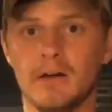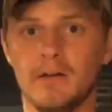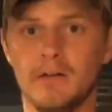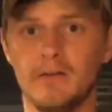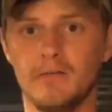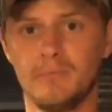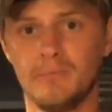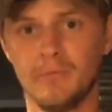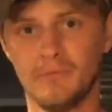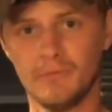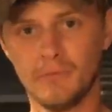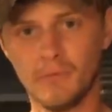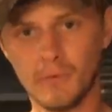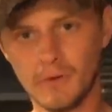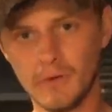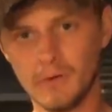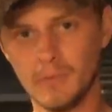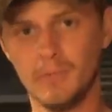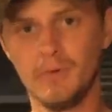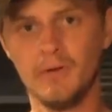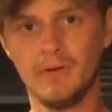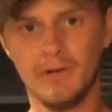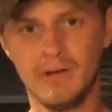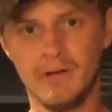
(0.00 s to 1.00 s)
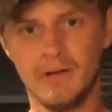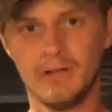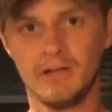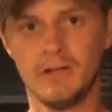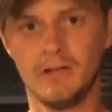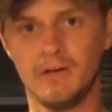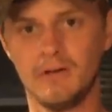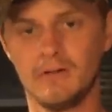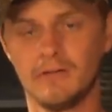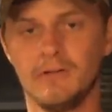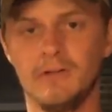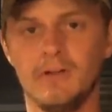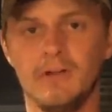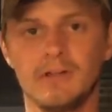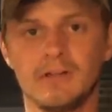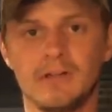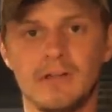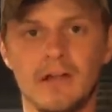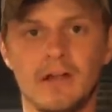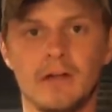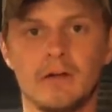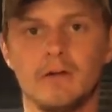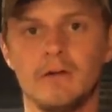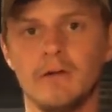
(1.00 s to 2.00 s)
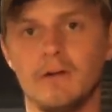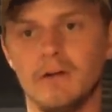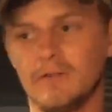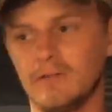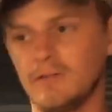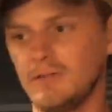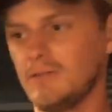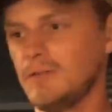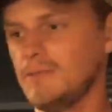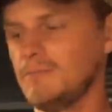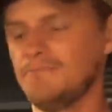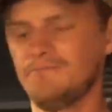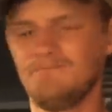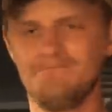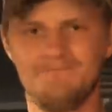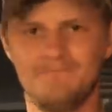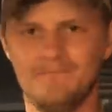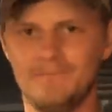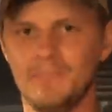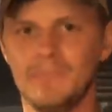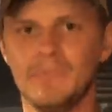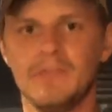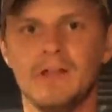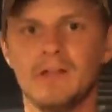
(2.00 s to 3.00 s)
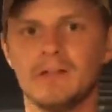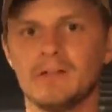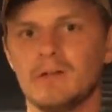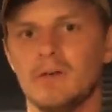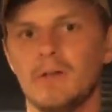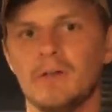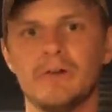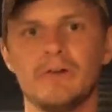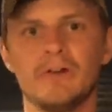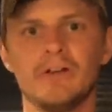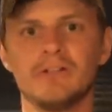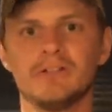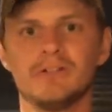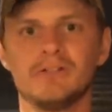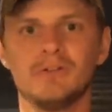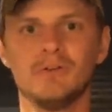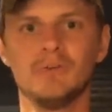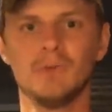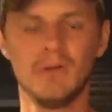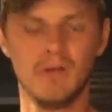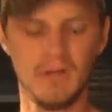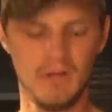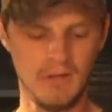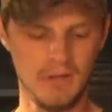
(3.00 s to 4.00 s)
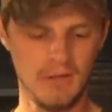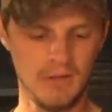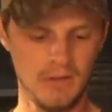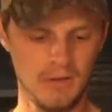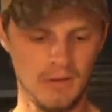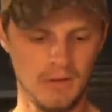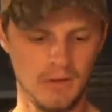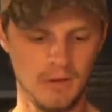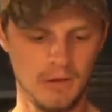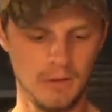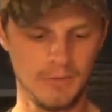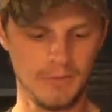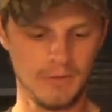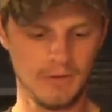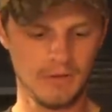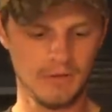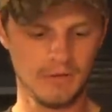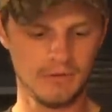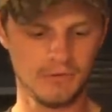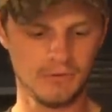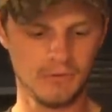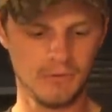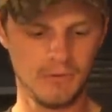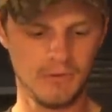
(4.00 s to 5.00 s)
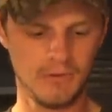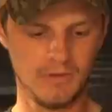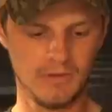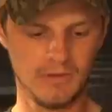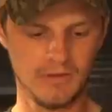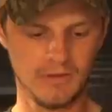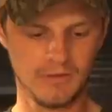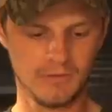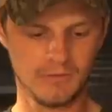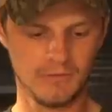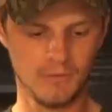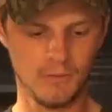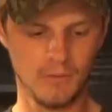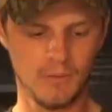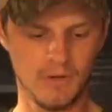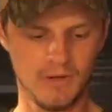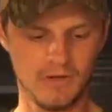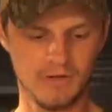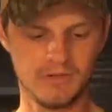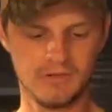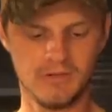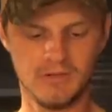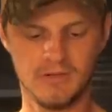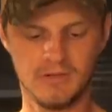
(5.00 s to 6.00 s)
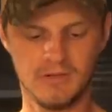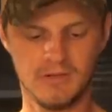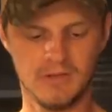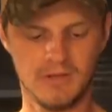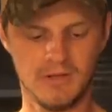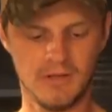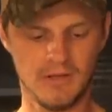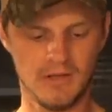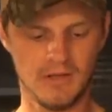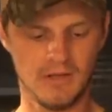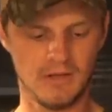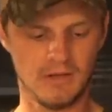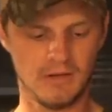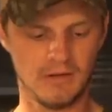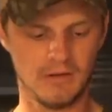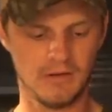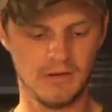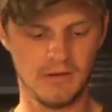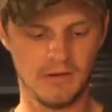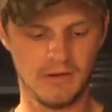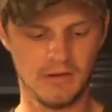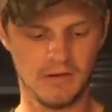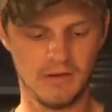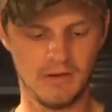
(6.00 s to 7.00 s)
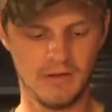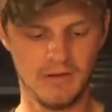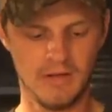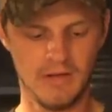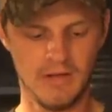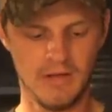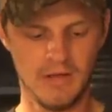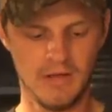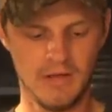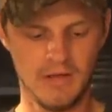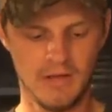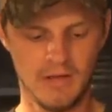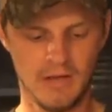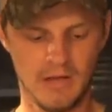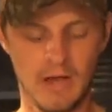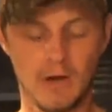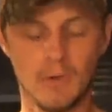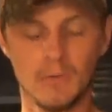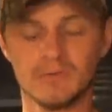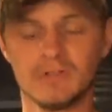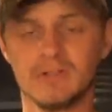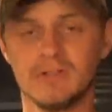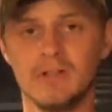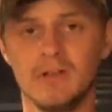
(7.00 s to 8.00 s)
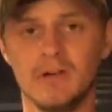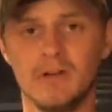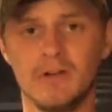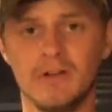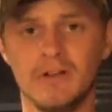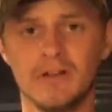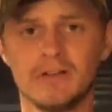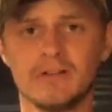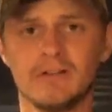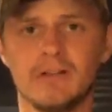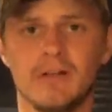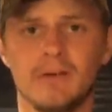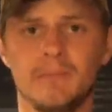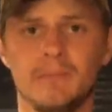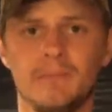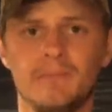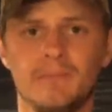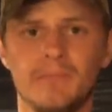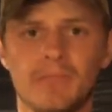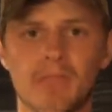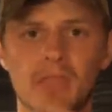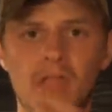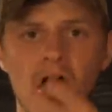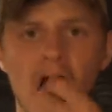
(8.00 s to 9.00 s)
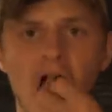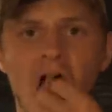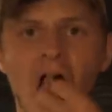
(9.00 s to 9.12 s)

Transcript: enough before you put it in there so you get that crust. That's all there is to it. Hope you all enjoyed. Thanks for watching and uh, I will see y'all next time.